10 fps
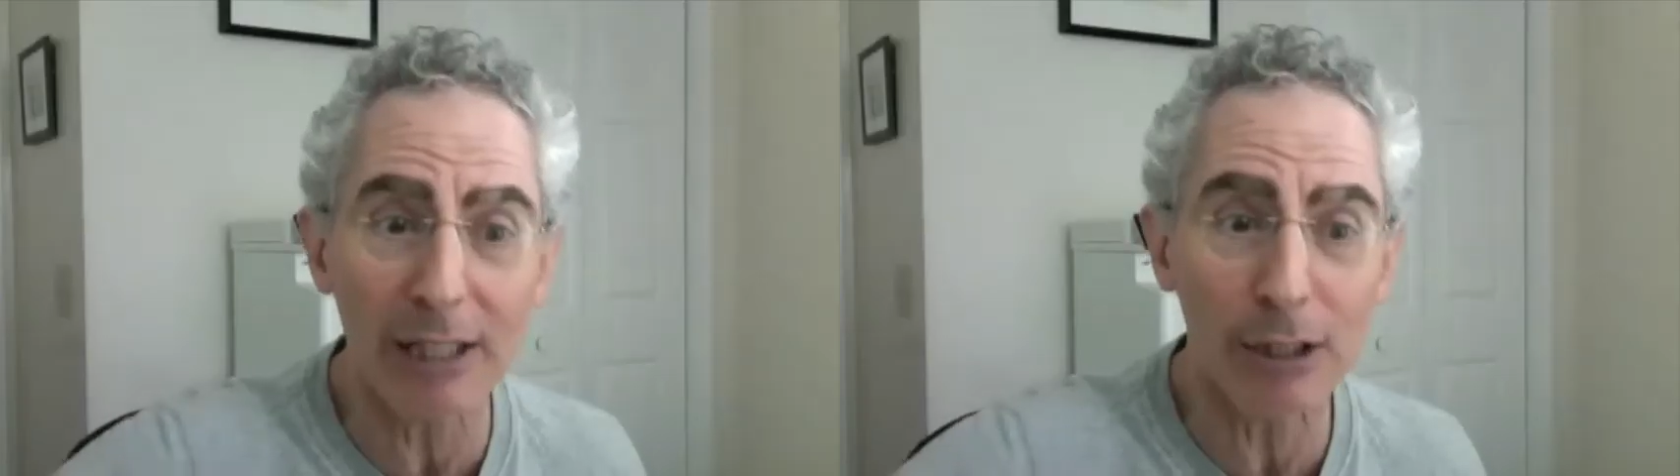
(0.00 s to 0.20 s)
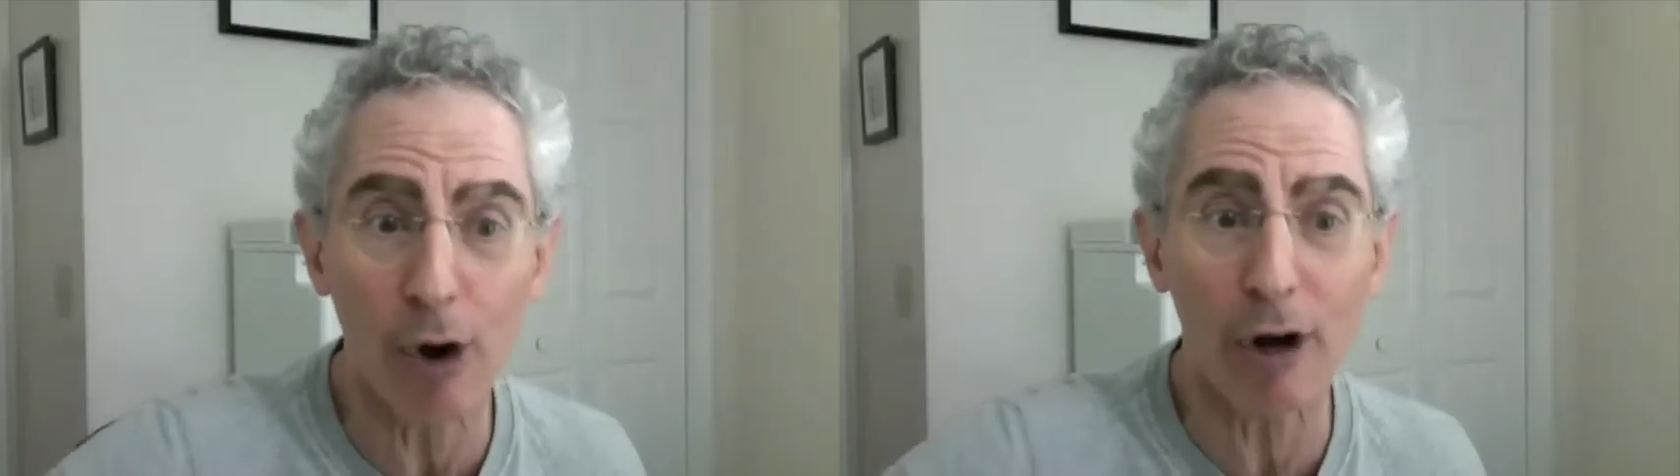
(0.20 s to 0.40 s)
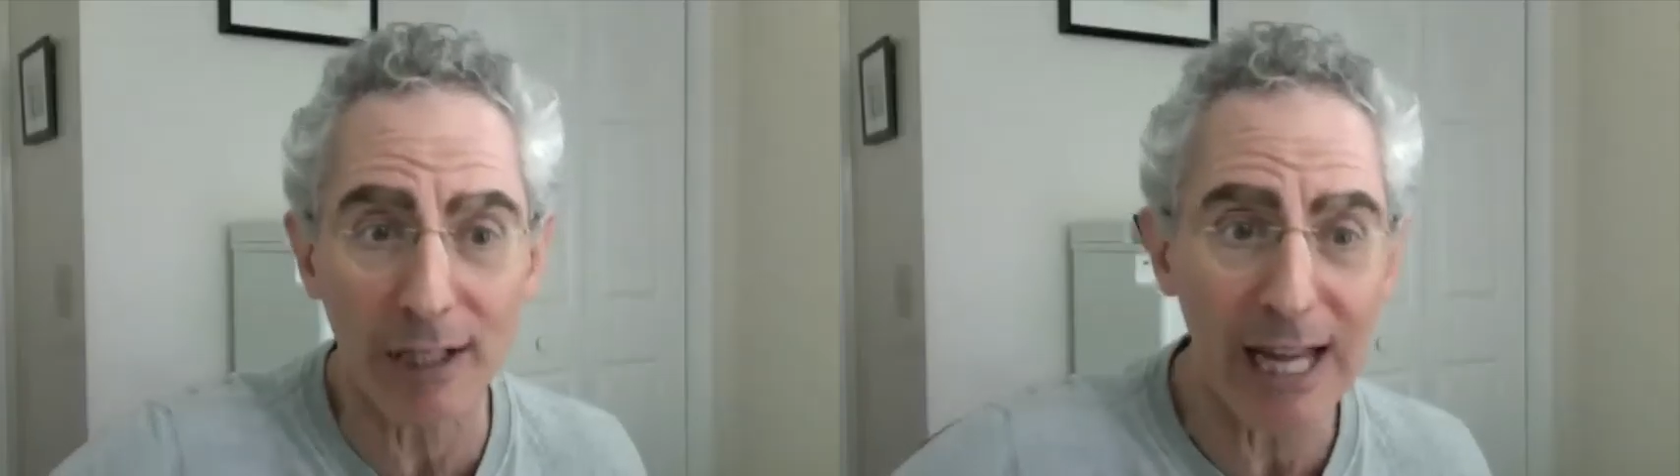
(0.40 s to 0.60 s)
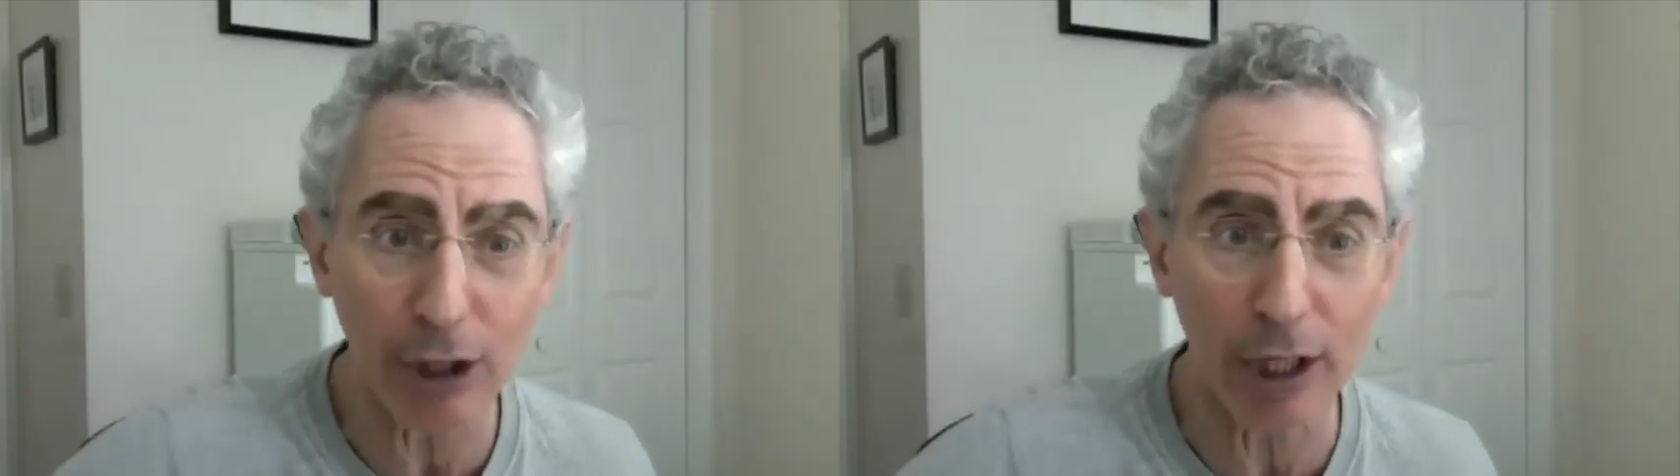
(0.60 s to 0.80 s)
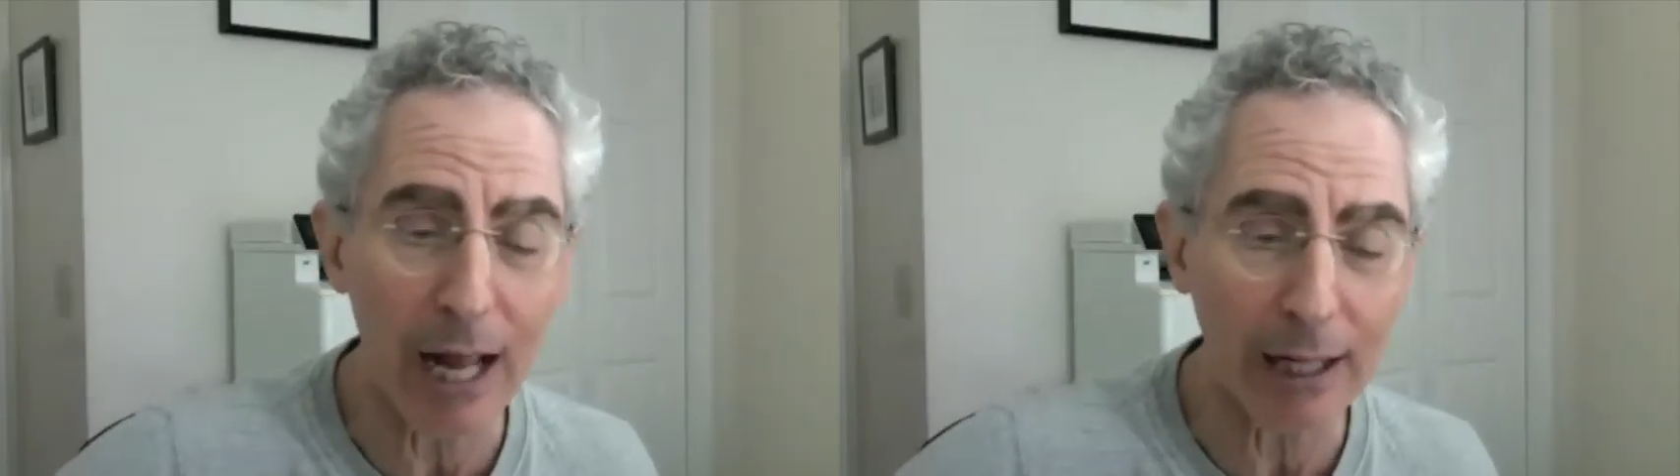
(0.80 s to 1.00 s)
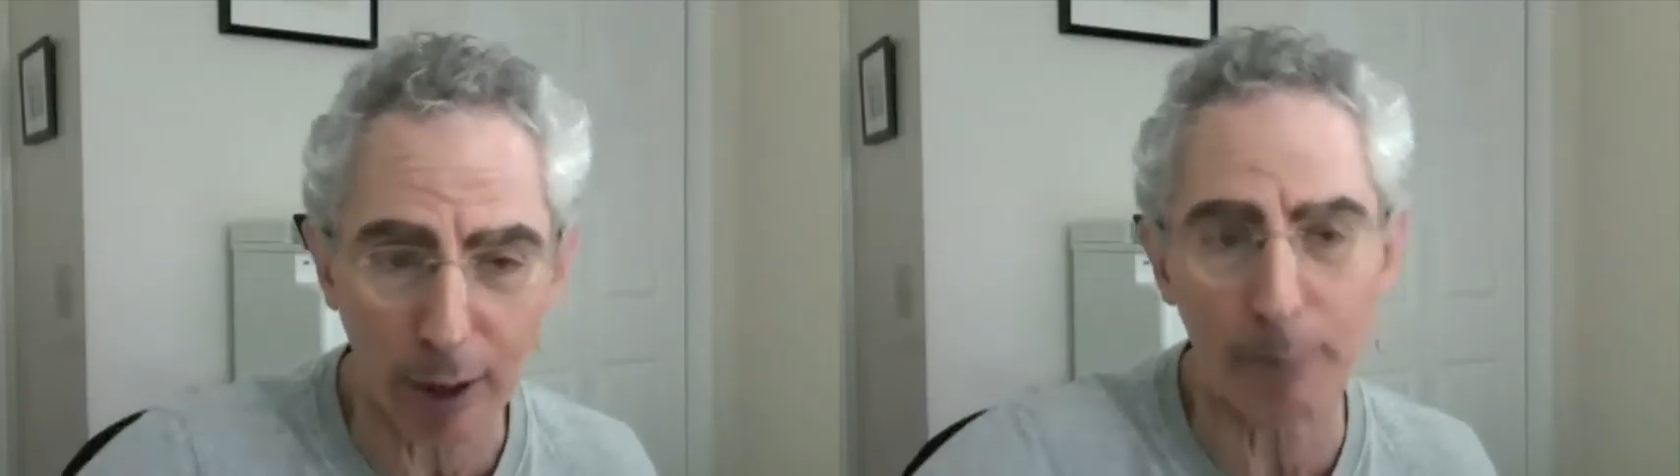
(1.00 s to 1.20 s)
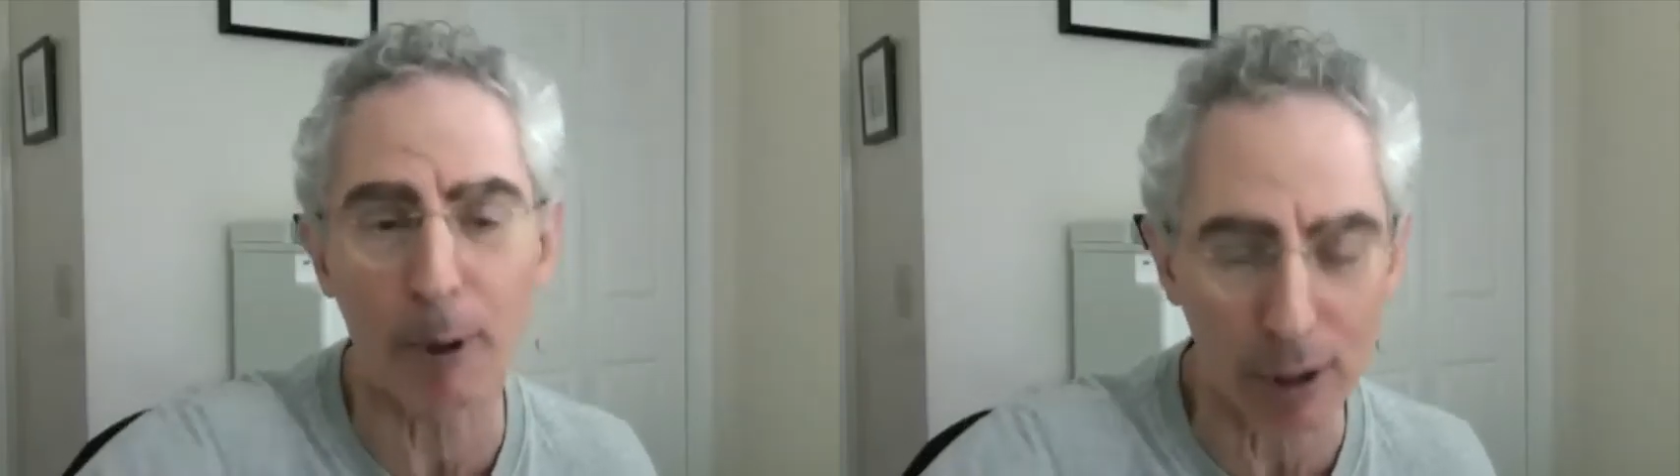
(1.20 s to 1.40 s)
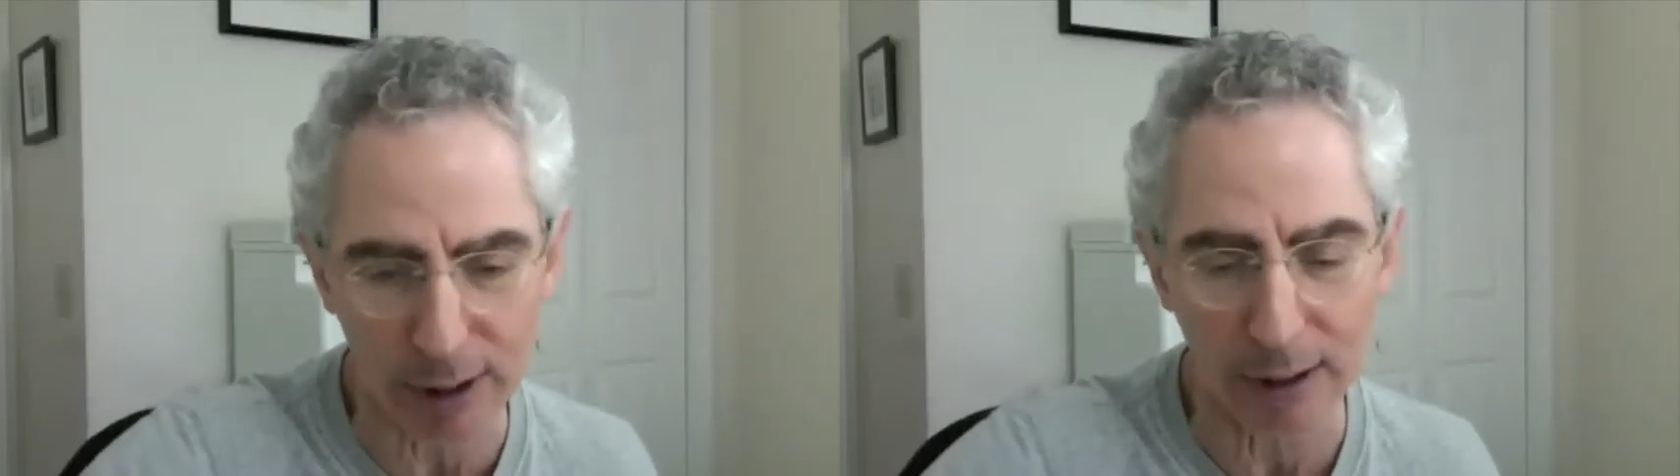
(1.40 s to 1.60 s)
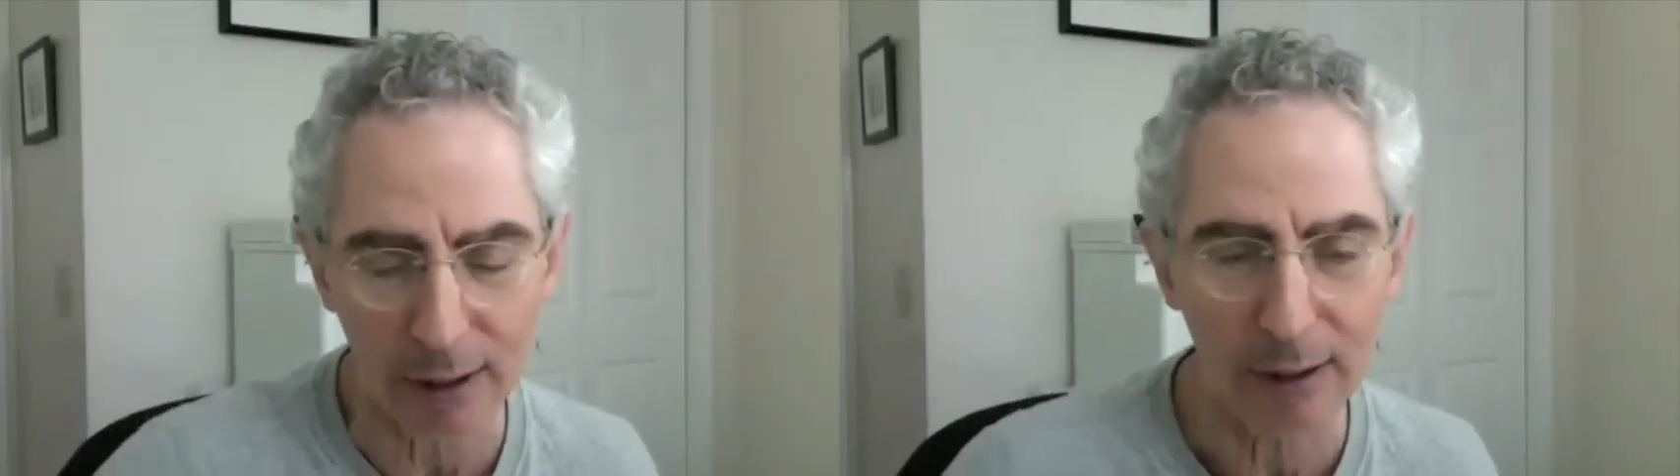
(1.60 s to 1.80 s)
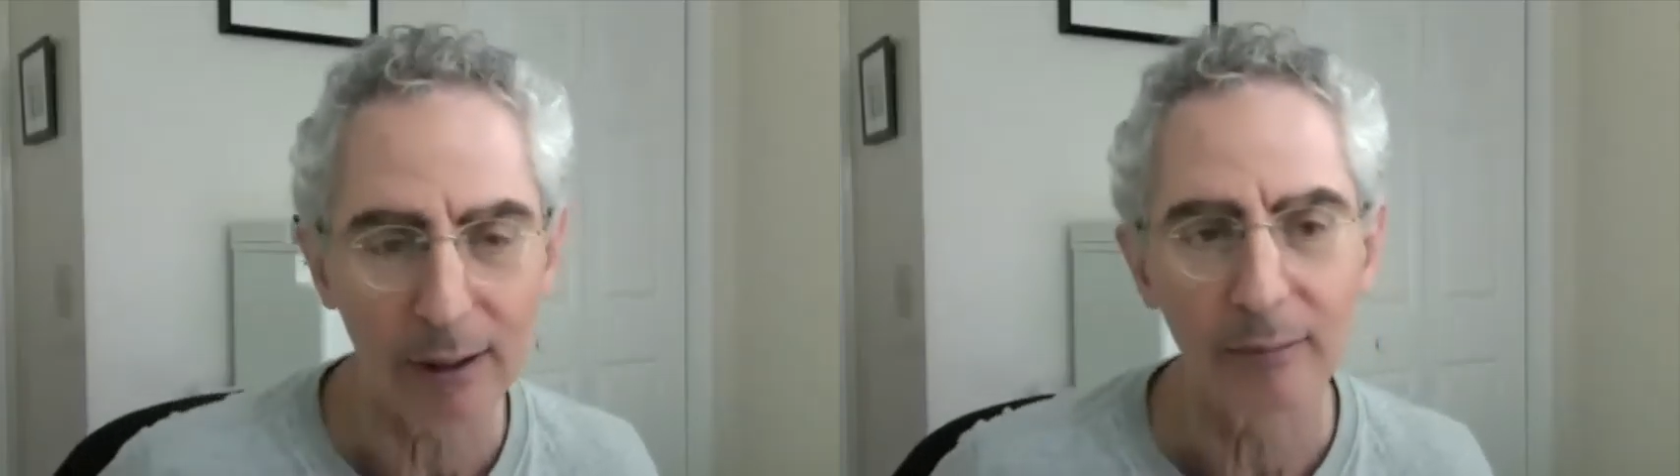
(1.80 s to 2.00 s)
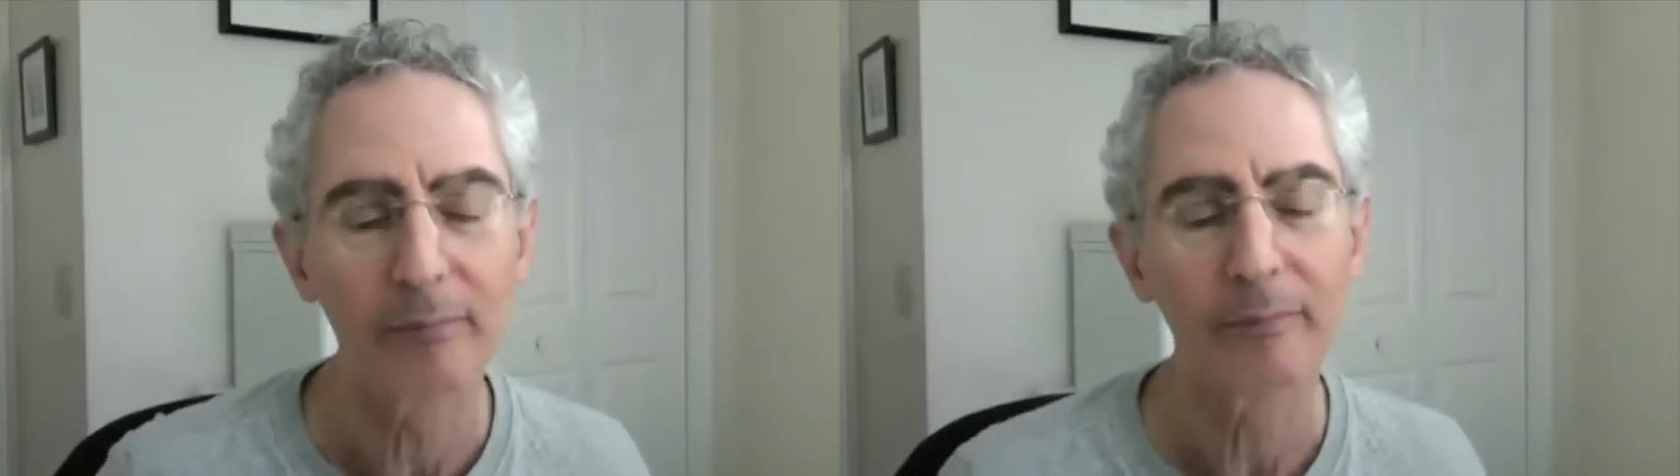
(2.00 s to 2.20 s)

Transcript: is to the organization, not to the person. It is